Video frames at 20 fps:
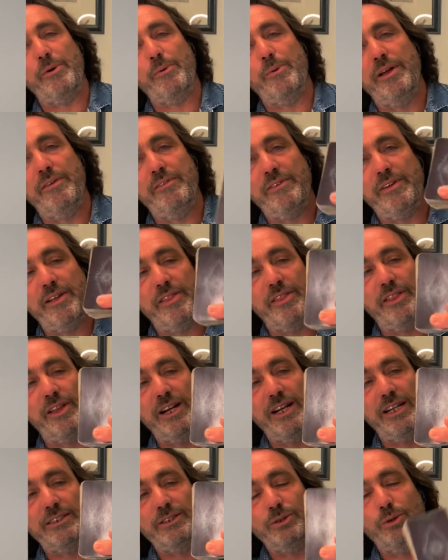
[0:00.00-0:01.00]
with the
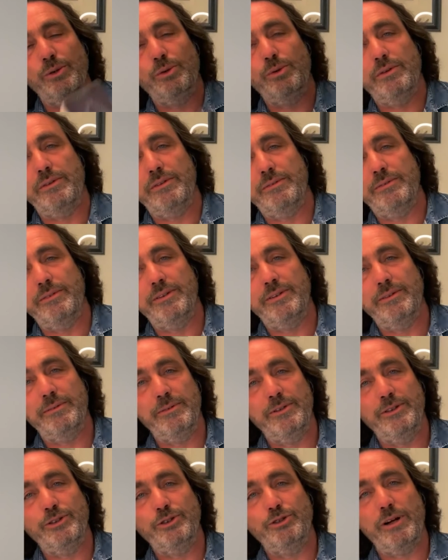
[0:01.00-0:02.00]
little
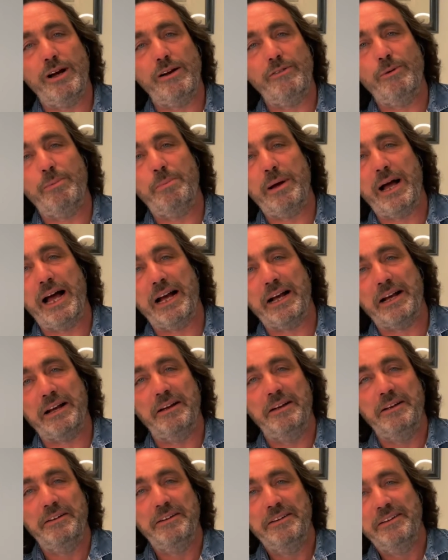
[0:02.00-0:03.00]
travel pack.
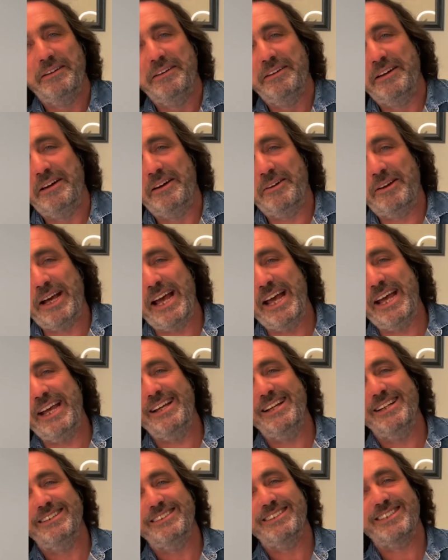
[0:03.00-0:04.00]

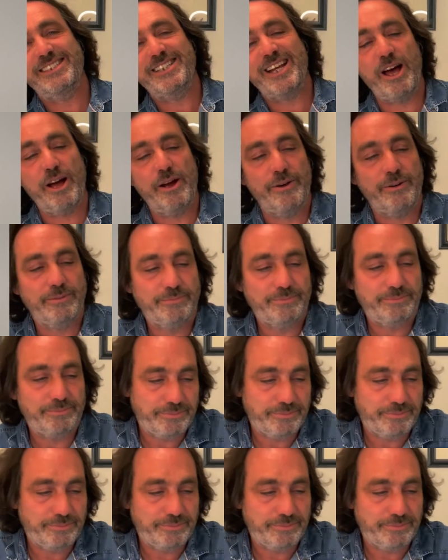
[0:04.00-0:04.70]
Okay, so